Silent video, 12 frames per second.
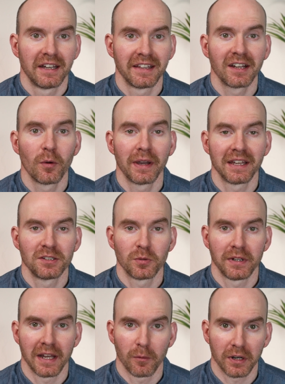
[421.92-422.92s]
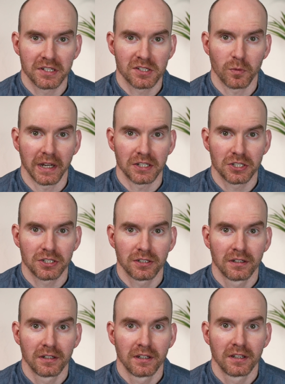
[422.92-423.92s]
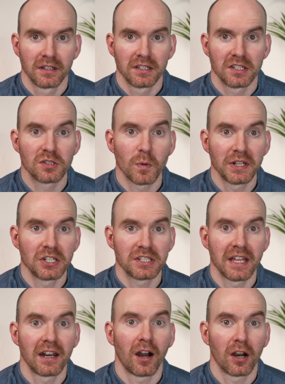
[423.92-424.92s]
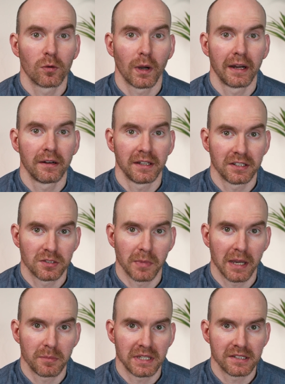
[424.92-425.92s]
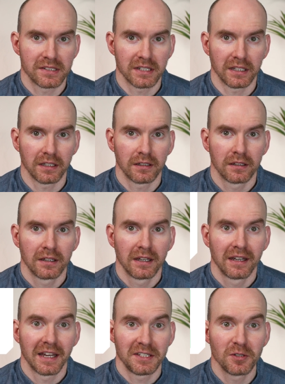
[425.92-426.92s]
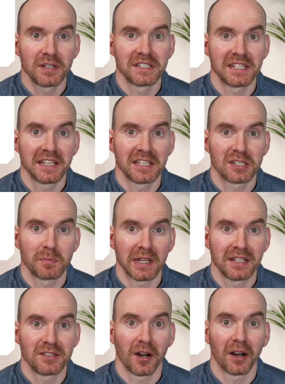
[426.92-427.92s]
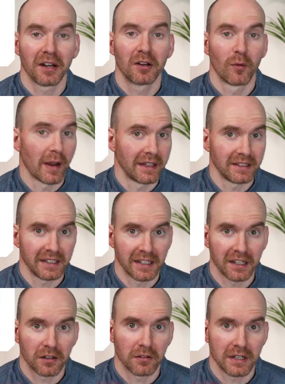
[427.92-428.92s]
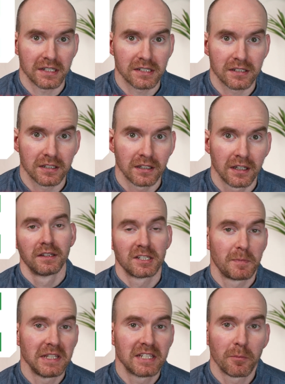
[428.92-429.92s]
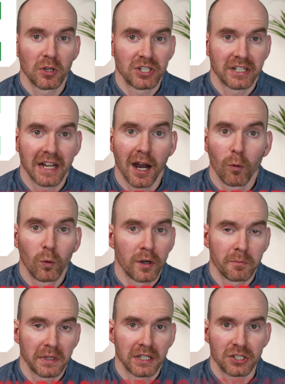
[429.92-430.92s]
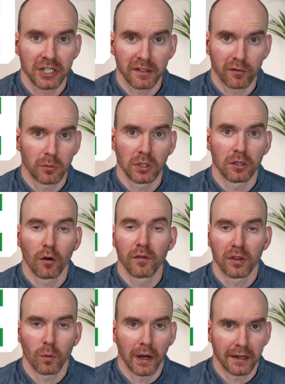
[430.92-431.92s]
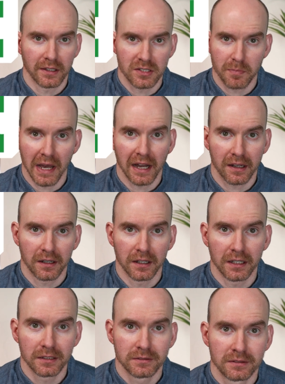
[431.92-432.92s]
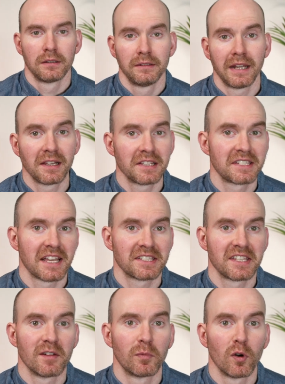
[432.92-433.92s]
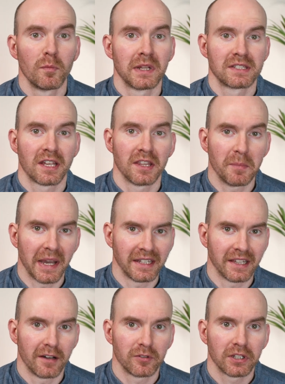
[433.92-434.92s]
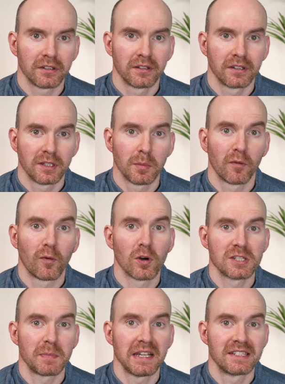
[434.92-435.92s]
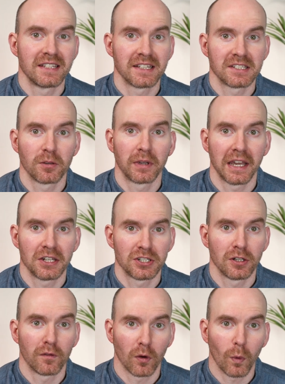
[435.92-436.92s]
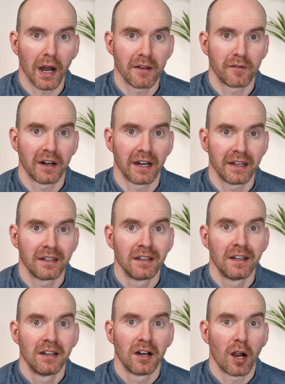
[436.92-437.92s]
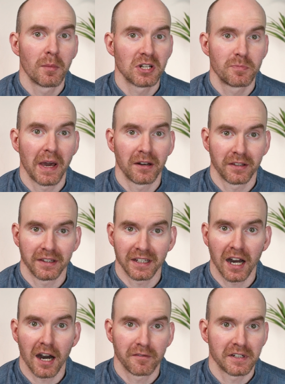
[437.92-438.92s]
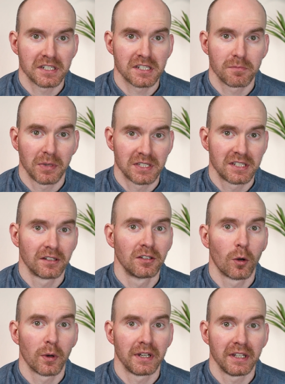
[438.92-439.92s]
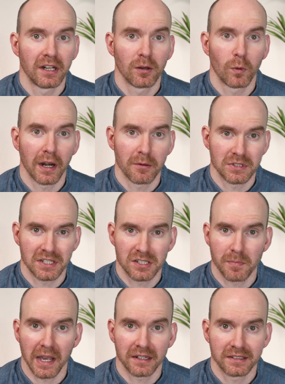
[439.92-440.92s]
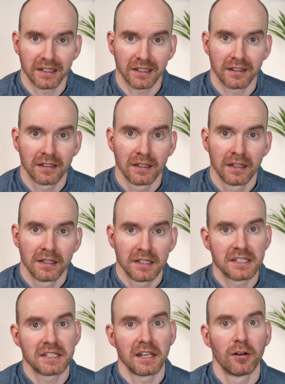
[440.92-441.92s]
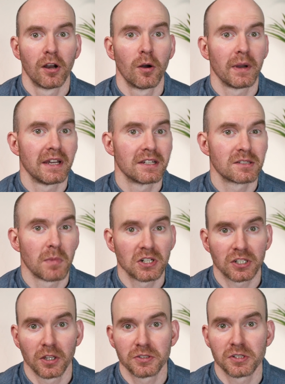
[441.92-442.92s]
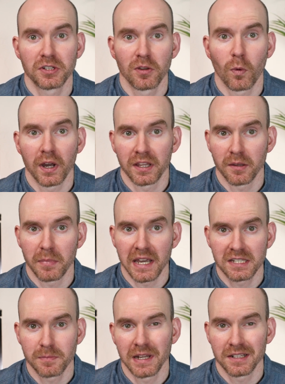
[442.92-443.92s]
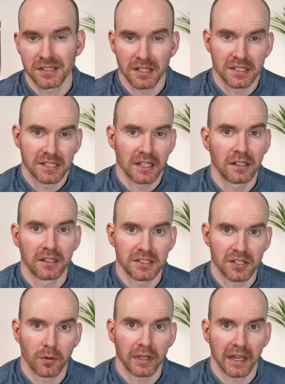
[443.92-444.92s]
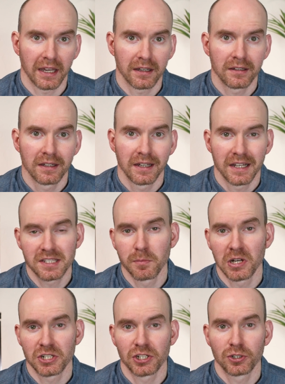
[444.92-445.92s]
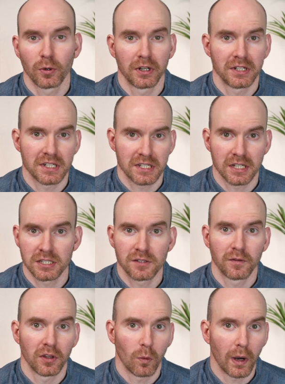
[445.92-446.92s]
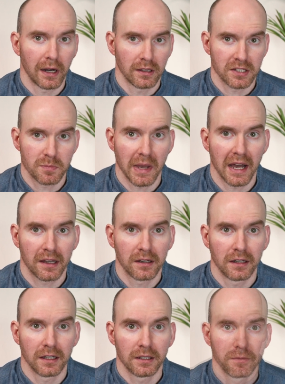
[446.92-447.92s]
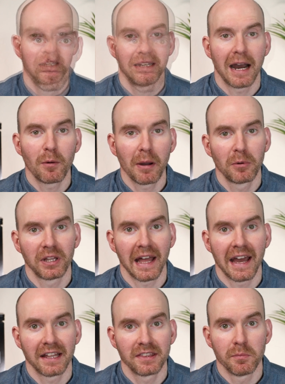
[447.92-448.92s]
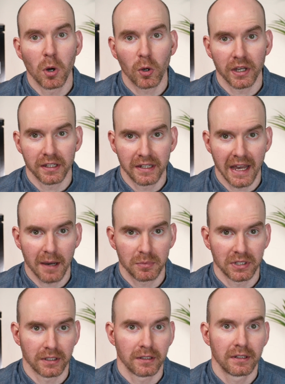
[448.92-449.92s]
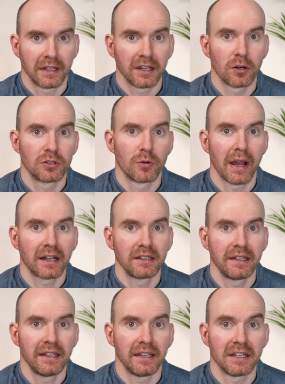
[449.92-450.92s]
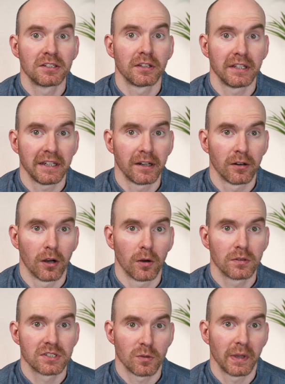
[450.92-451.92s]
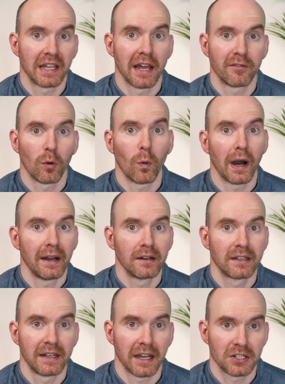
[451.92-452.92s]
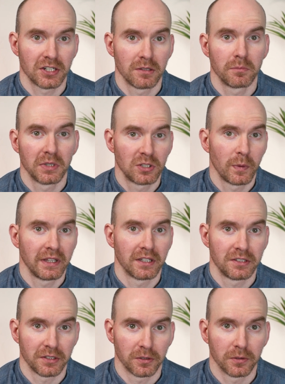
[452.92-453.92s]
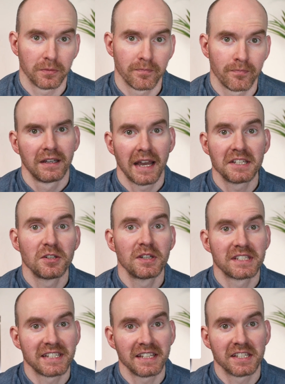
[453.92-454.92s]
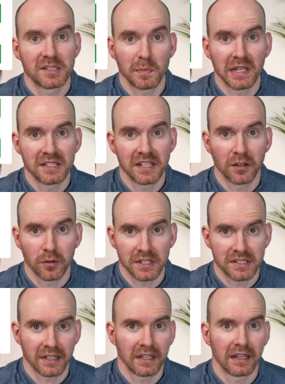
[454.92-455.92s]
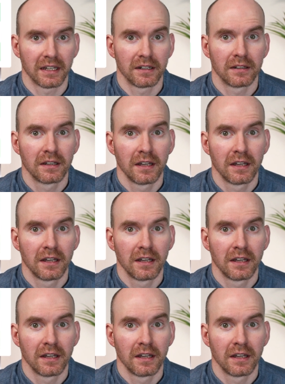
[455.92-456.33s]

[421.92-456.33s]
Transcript: and then going into a network switch. The switch is then hardwired into my P C. As you can see, the speeds are greatly increased. The speeds I'm reaching now wouldn't be achievable over the wireless backhaul. Now let's test the improvements on the main level. The before speeds in this location over Wi-Fi are much better than the office, but still nowhere near what I was expecting. This eero is much closer to the one in the basement, so the signal is okay. It's a much shorter distance for the wireless backhaul. Now I will add the MoCA adapter and go directly into the eero so we can have a wired connection between the two. As you can see, the speeds increased again.